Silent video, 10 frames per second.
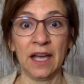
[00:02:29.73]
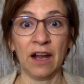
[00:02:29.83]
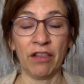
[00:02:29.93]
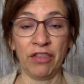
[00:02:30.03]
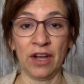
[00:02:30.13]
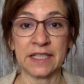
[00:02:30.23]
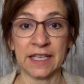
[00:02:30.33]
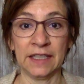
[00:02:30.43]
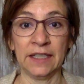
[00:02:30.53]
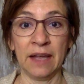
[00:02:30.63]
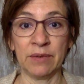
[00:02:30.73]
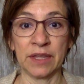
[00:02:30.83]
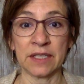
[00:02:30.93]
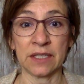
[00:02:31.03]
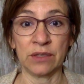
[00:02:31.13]
our thoughts in line with
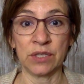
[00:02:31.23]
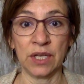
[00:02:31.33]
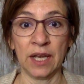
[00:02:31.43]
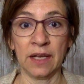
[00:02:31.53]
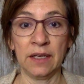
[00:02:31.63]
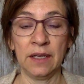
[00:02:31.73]
the solution yet.